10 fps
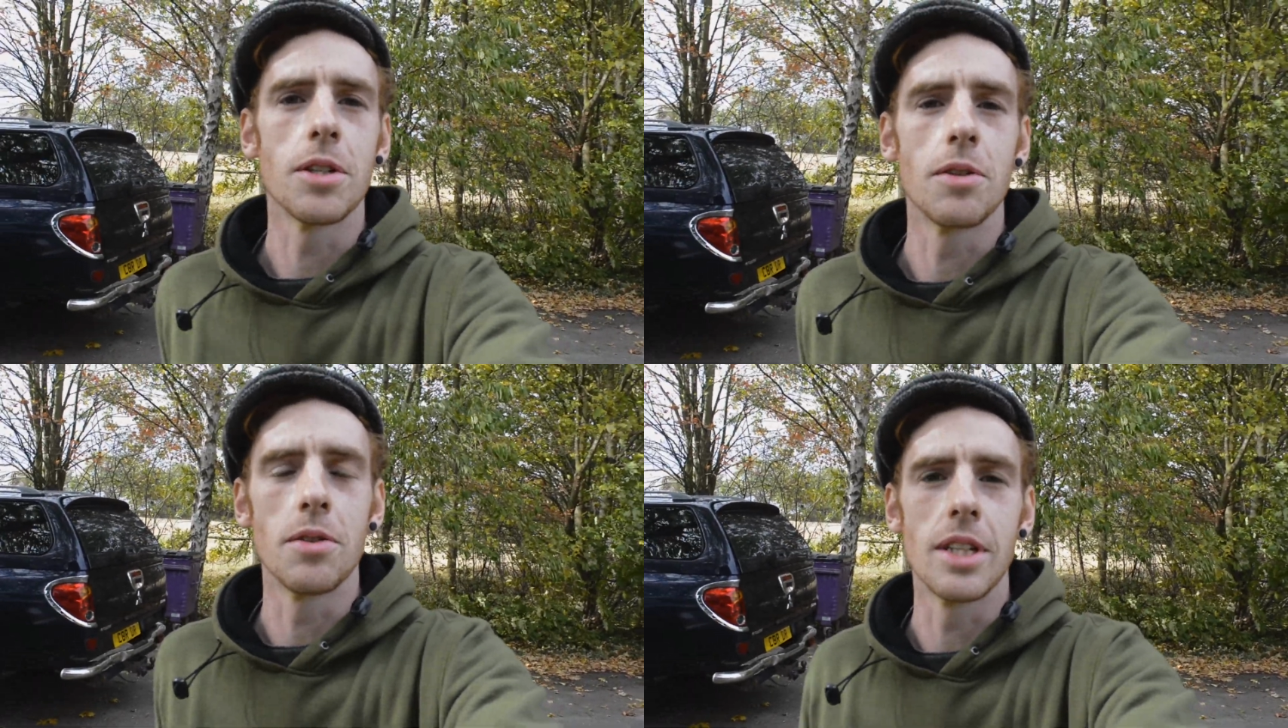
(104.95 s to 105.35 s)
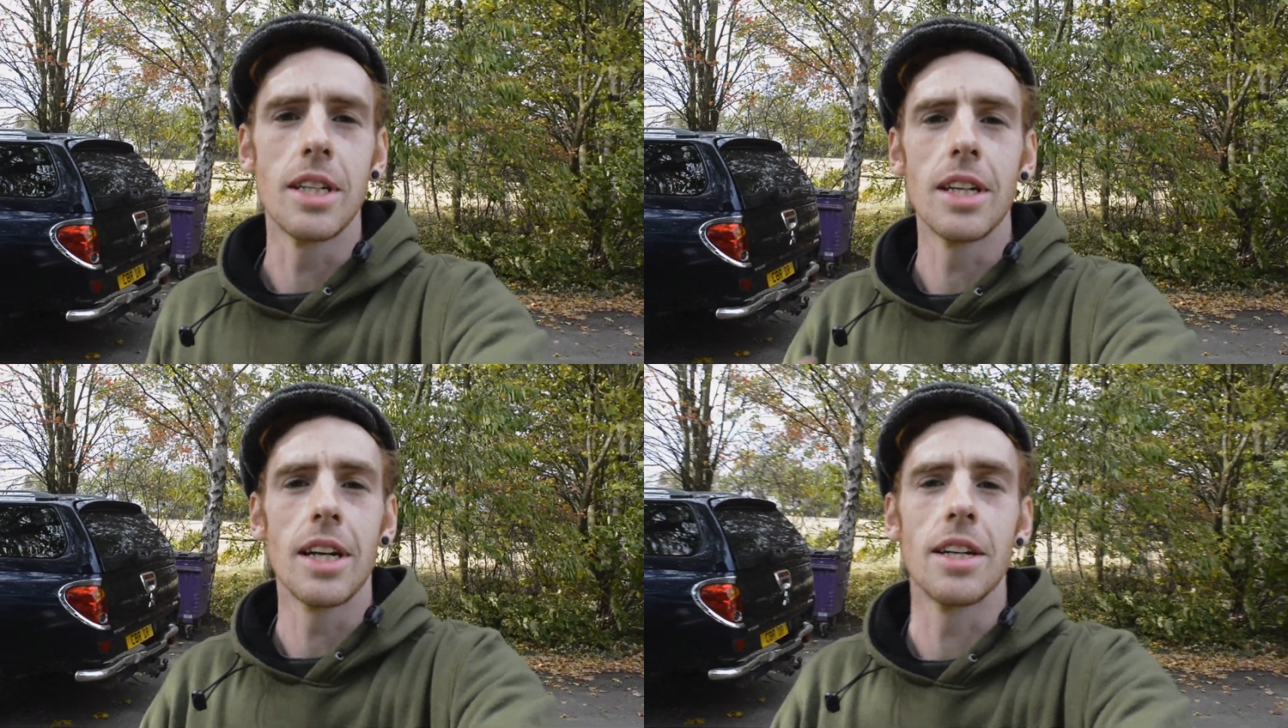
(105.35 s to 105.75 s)
to do
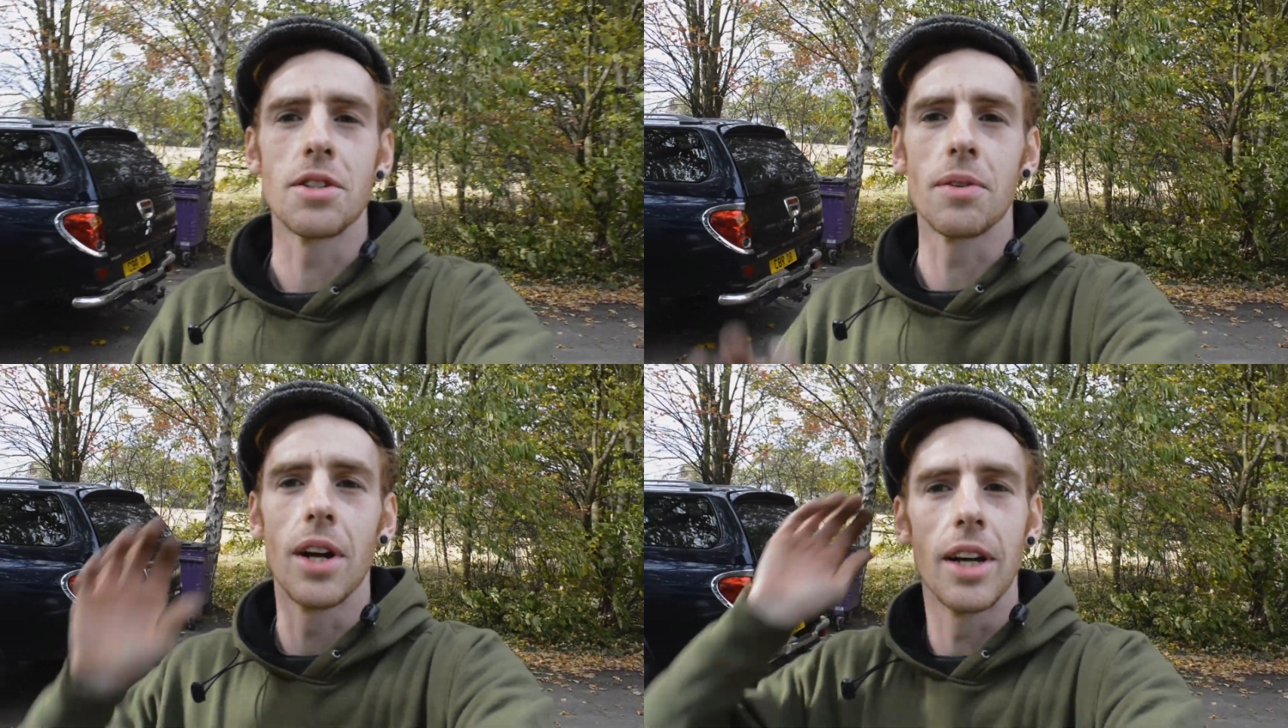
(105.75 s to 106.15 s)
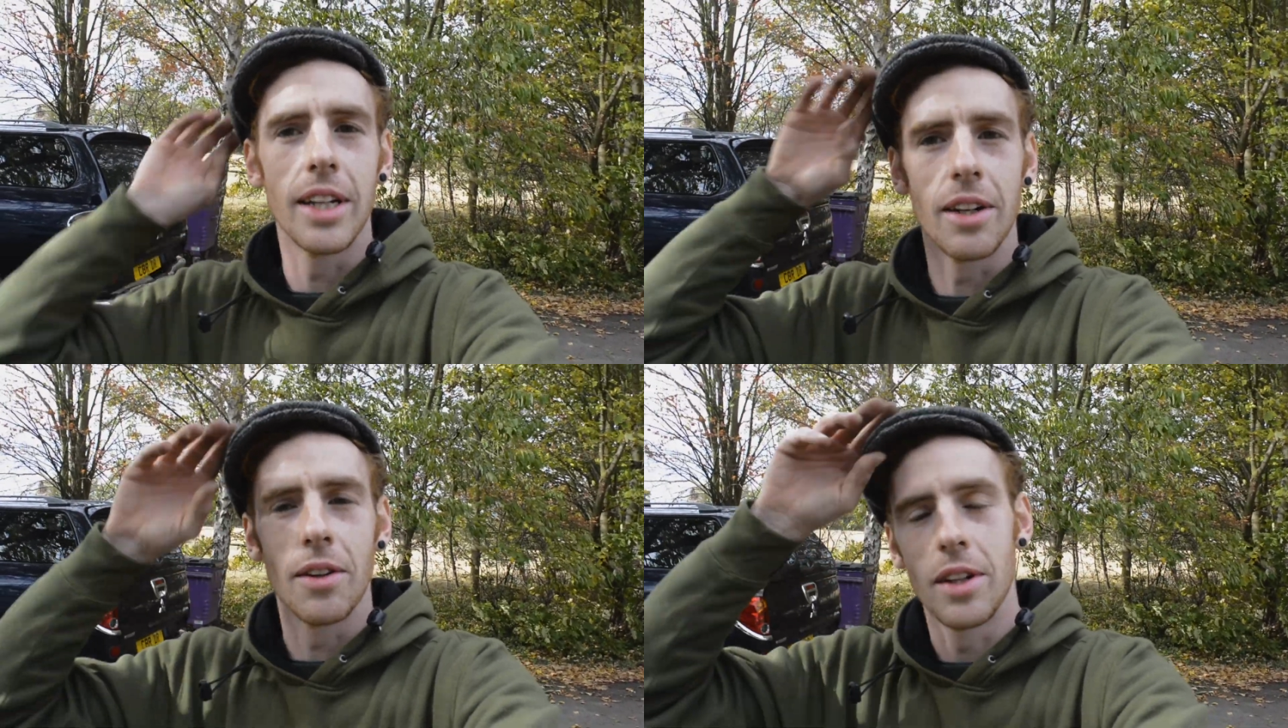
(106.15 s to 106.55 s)
the initial
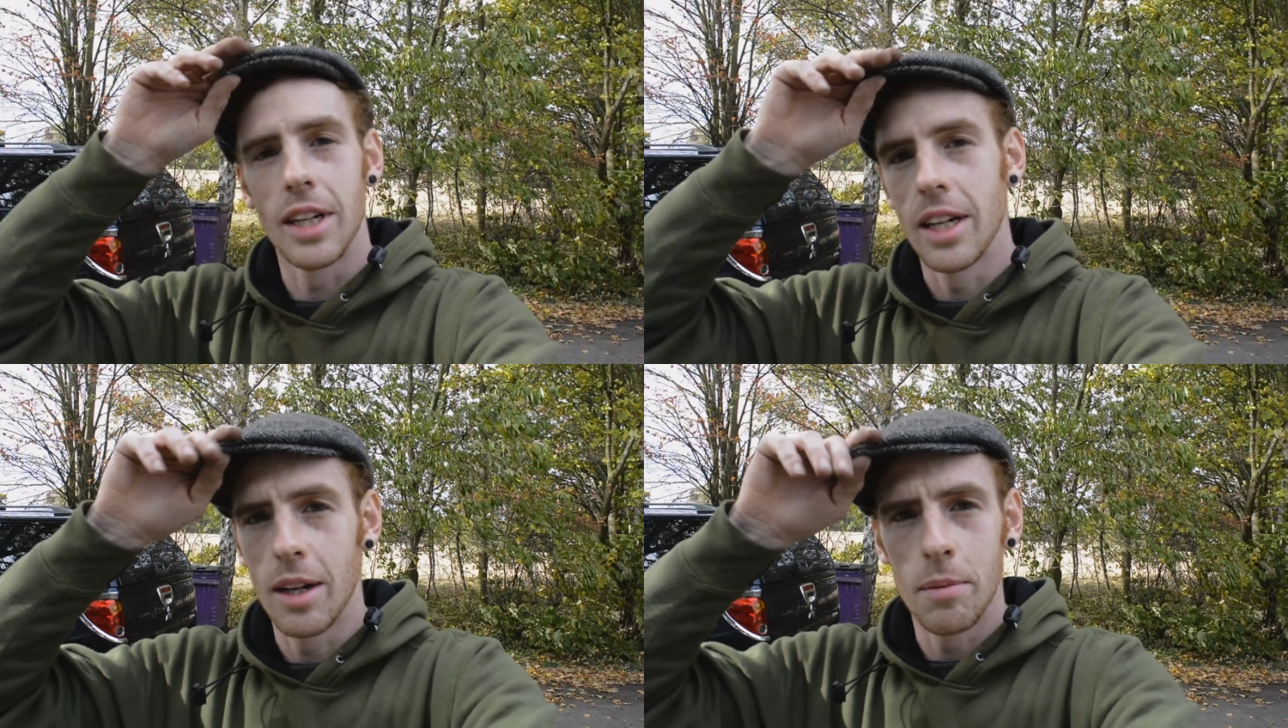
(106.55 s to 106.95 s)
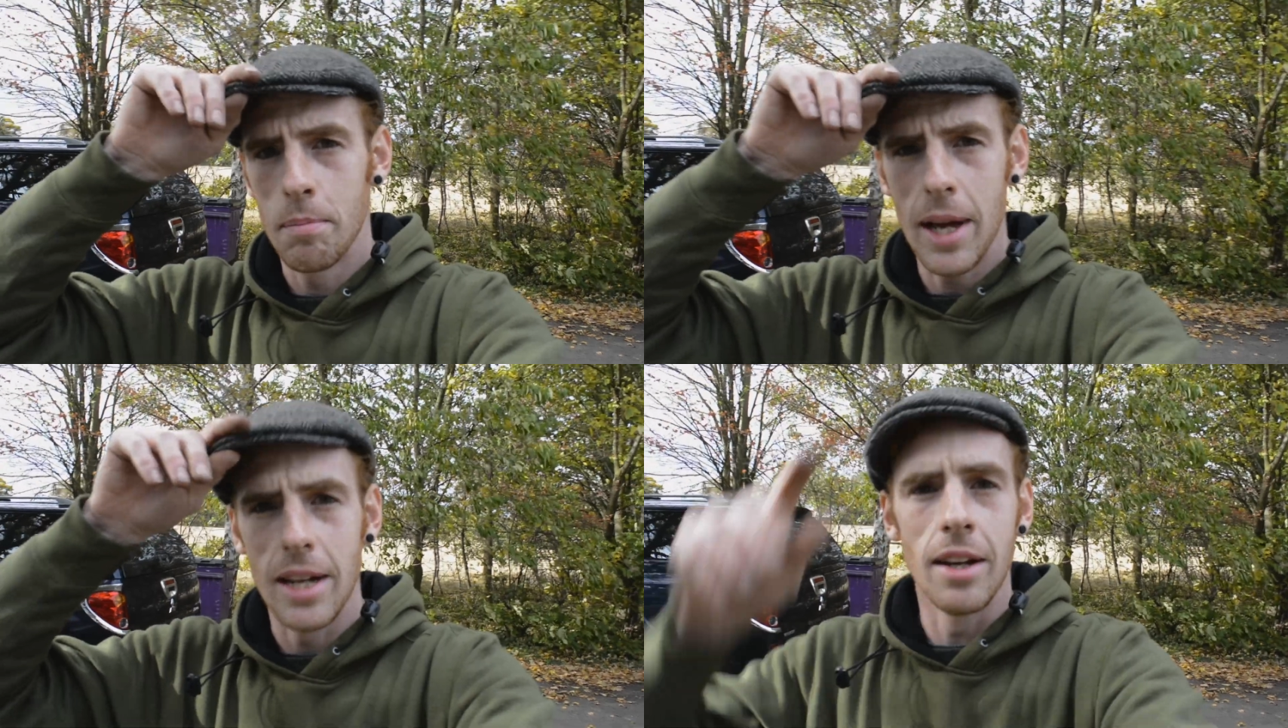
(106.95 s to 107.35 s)
lining on the
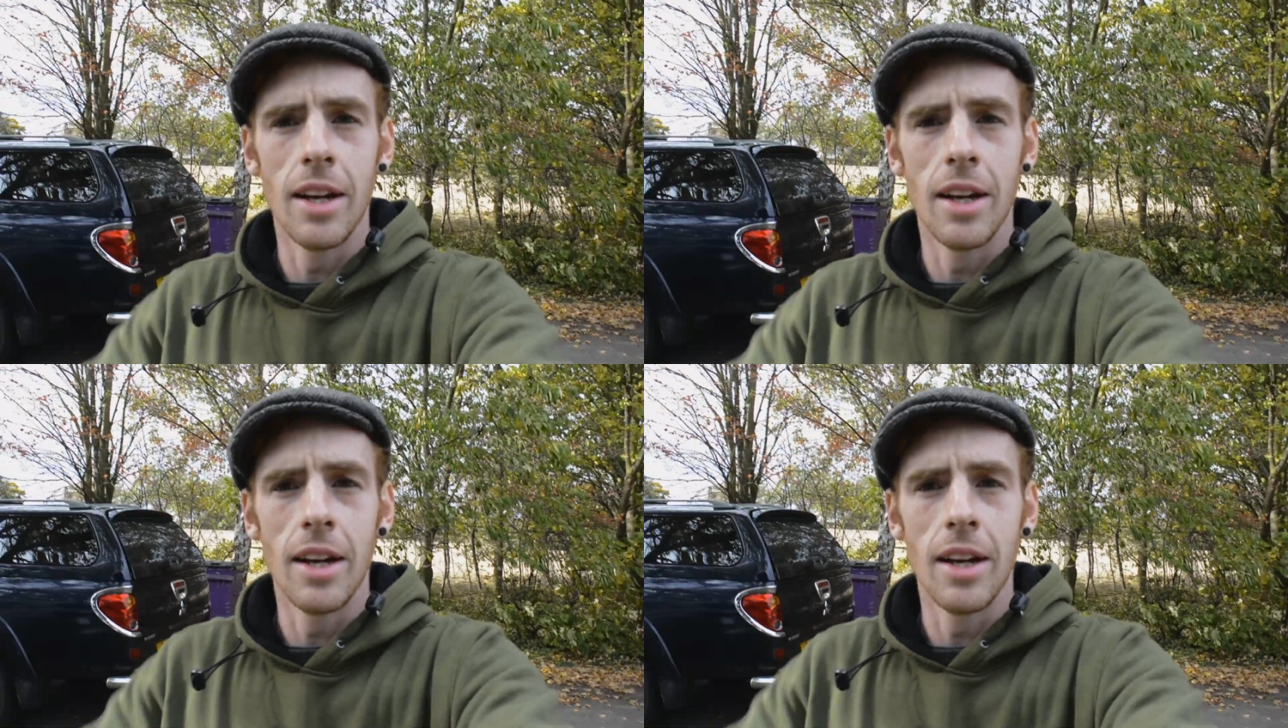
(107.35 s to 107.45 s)
uh, bed.